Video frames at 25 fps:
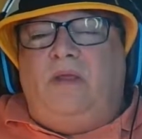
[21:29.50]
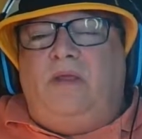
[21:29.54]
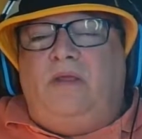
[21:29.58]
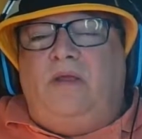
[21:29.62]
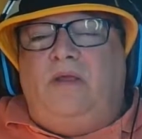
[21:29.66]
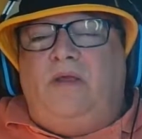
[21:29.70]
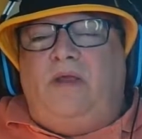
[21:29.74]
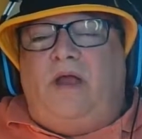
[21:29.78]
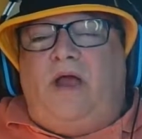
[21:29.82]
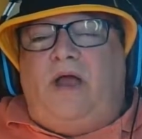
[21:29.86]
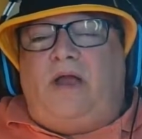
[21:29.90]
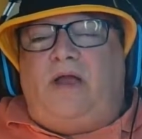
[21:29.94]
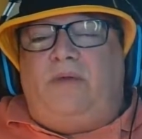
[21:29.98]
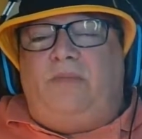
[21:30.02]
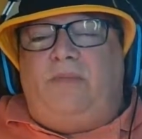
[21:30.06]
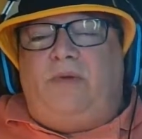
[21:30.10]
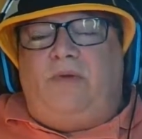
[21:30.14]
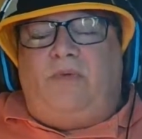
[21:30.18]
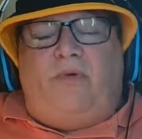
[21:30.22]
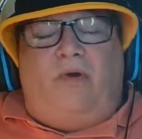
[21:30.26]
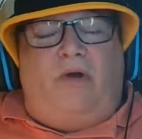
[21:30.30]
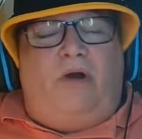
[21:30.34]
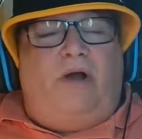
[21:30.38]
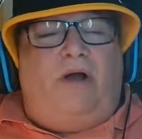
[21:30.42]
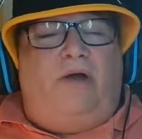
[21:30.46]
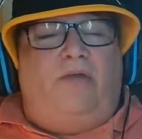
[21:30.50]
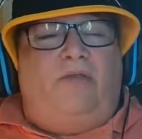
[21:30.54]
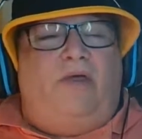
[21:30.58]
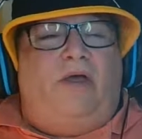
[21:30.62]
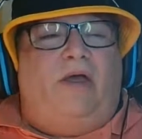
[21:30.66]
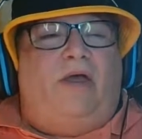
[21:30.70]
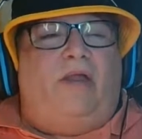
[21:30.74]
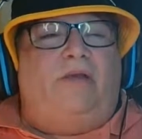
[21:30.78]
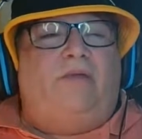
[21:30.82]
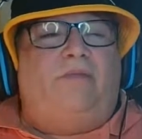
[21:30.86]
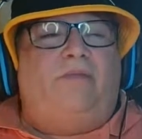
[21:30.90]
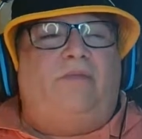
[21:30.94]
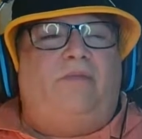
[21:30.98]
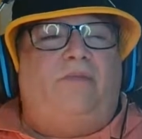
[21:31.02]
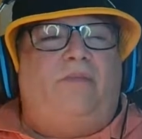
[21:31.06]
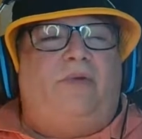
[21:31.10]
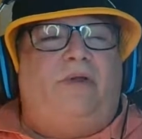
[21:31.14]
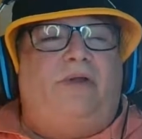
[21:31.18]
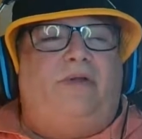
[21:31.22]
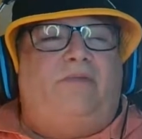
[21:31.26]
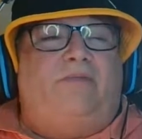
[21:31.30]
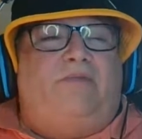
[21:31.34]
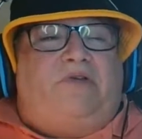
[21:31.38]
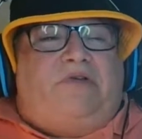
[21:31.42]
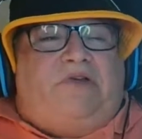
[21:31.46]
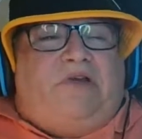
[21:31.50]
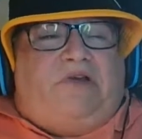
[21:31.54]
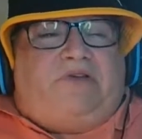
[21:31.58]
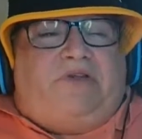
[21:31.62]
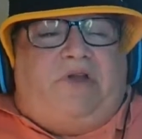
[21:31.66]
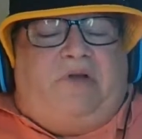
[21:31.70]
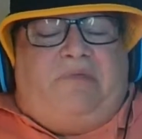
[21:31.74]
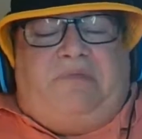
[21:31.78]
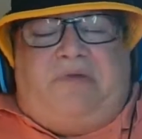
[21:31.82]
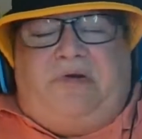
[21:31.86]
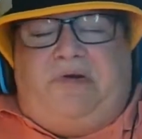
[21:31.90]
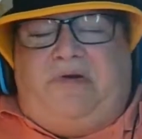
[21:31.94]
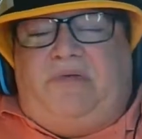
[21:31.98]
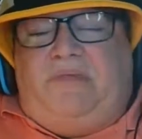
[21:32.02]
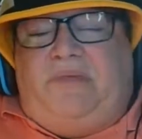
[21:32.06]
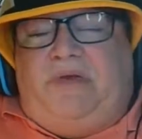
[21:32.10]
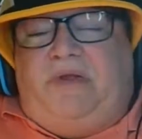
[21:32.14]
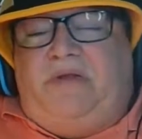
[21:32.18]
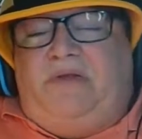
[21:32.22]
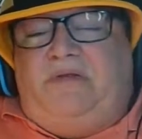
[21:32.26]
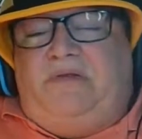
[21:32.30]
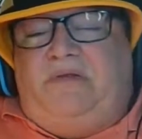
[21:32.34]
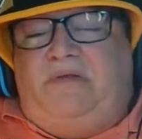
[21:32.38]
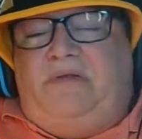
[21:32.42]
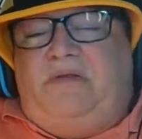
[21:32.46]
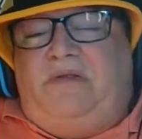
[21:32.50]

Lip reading: I could be wrong on that, but it doesn't appear to be.